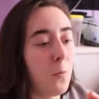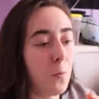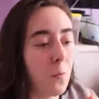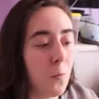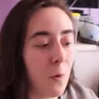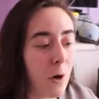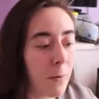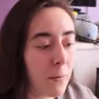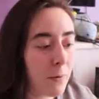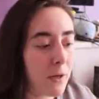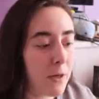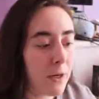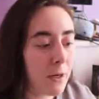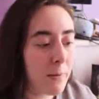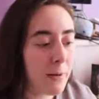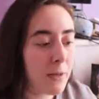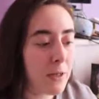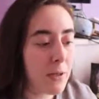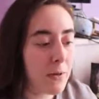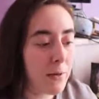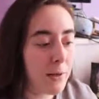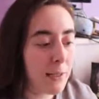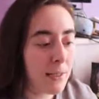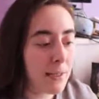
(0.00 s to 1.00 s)
what we're going to
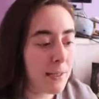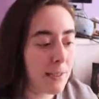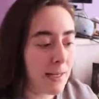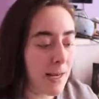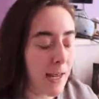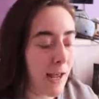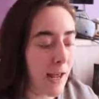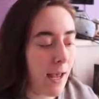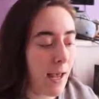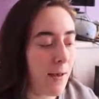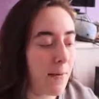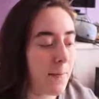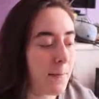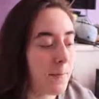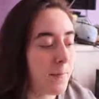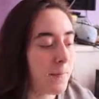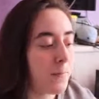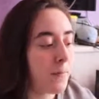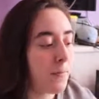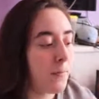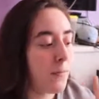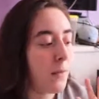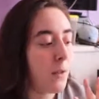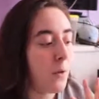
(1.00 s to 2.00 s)
be doing today
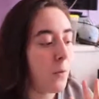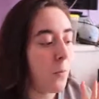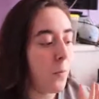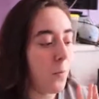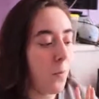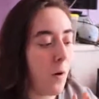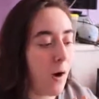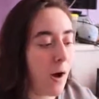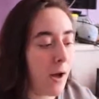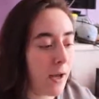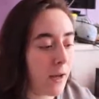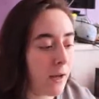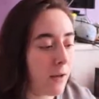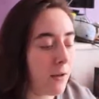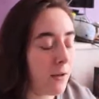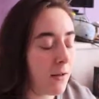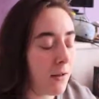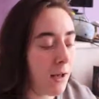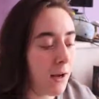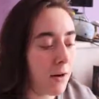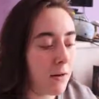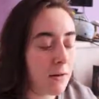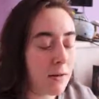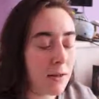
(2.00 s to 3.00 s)

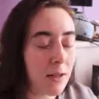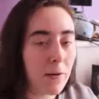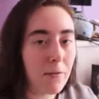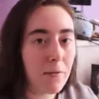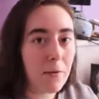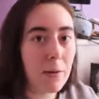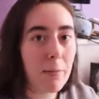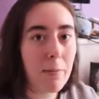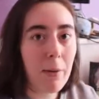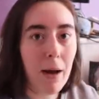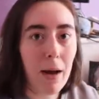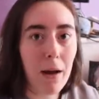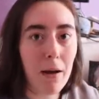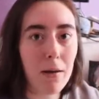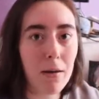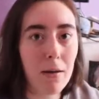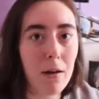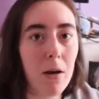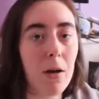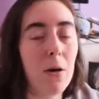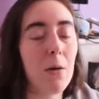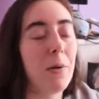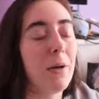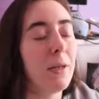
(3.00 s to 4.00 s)
while our lovely
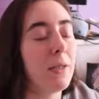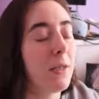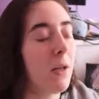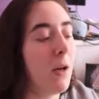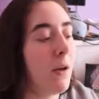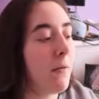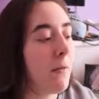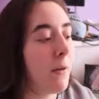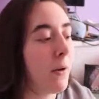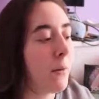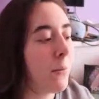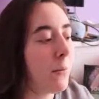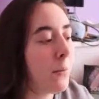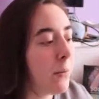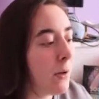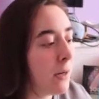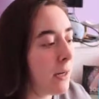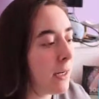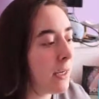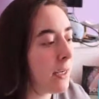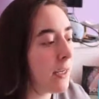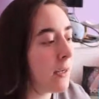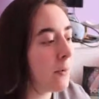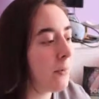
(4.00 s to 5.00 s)
Paolo is off at
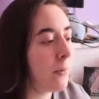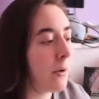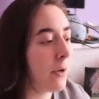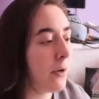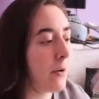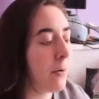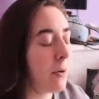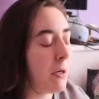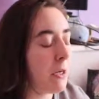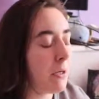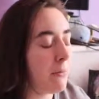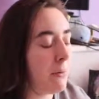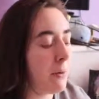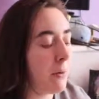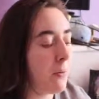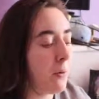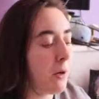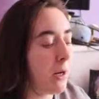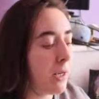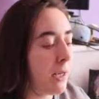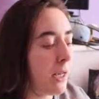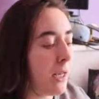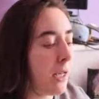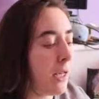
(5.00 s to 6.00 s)
work, we are going to be
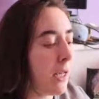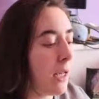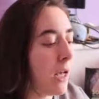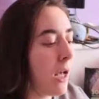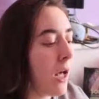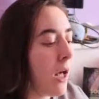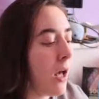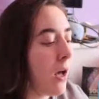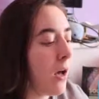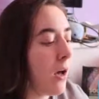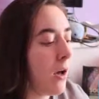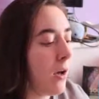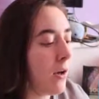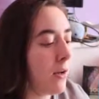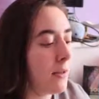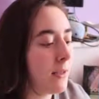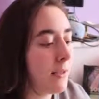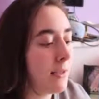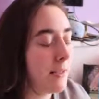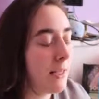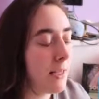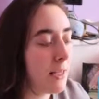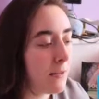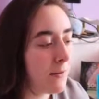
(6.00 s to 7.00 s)
working
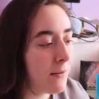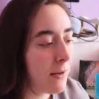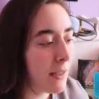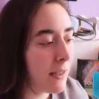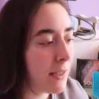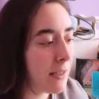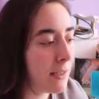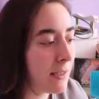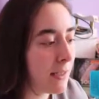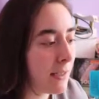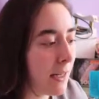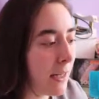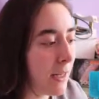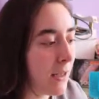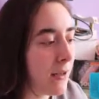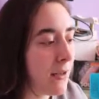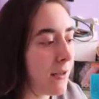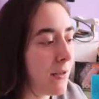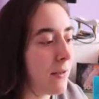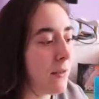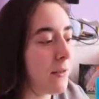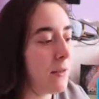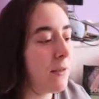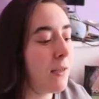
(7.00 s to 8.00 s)
on Cinderella's
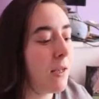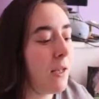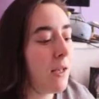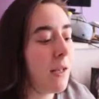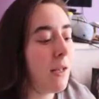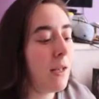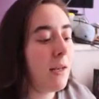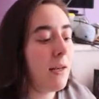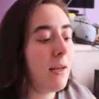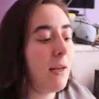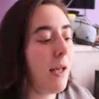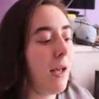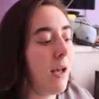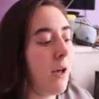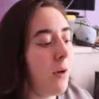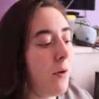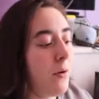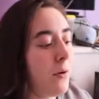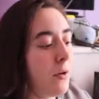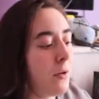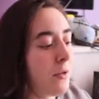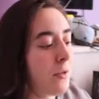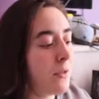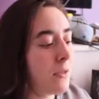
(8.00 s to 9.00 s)
skills.
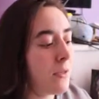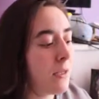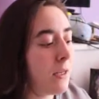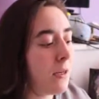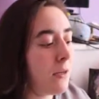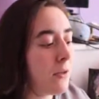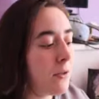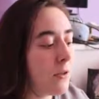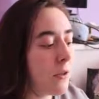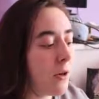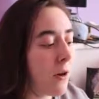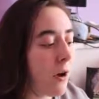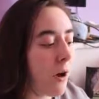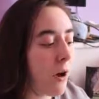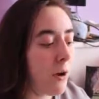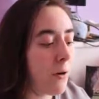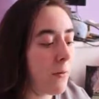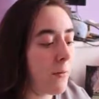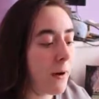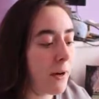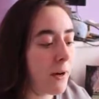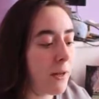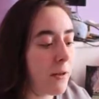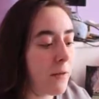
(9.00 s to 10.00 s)
Now, her skills are
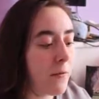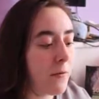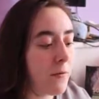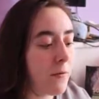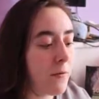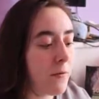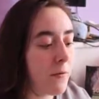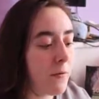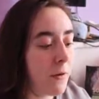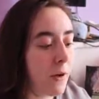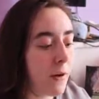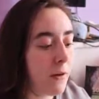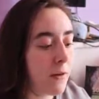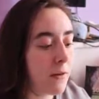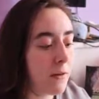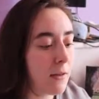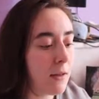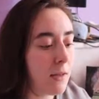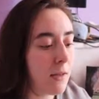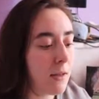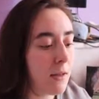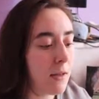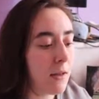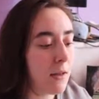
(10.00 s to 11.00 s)
already
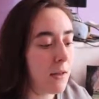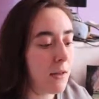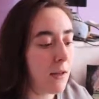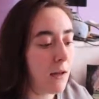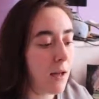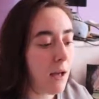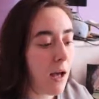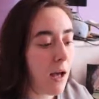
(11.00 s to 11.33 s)
fairly